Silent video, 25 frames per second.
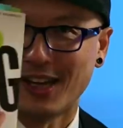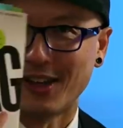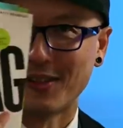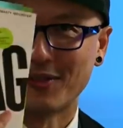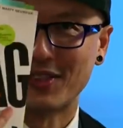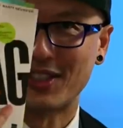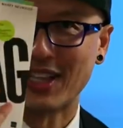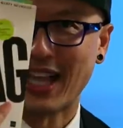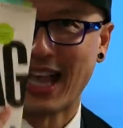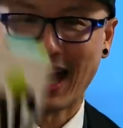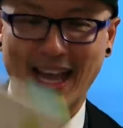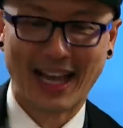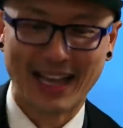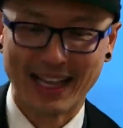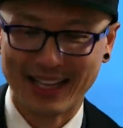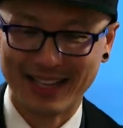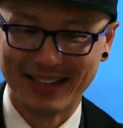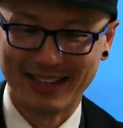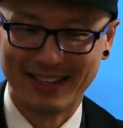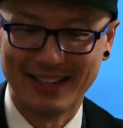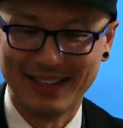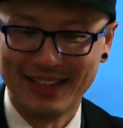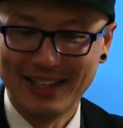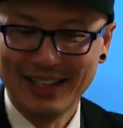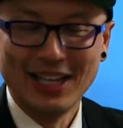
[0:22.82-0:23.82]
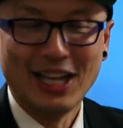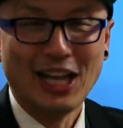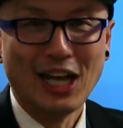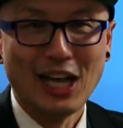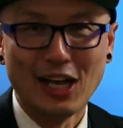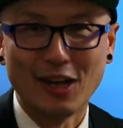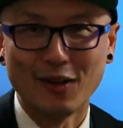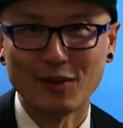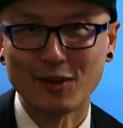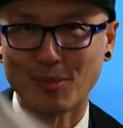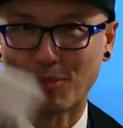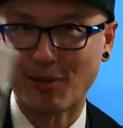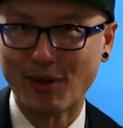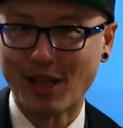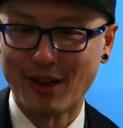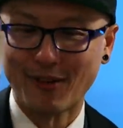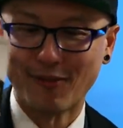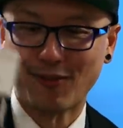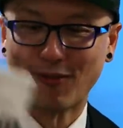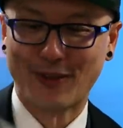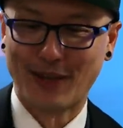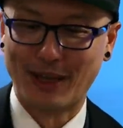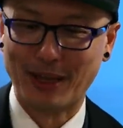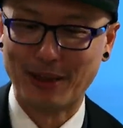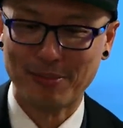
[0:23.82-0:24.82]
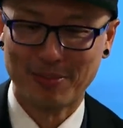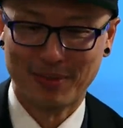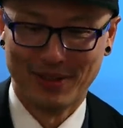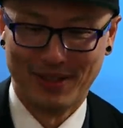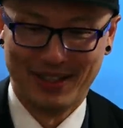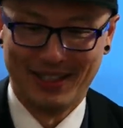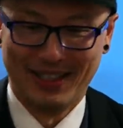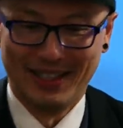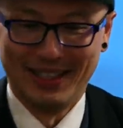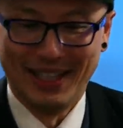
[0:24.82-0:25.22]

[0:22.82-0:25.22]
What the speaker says: of Zag, of The Brand Flip,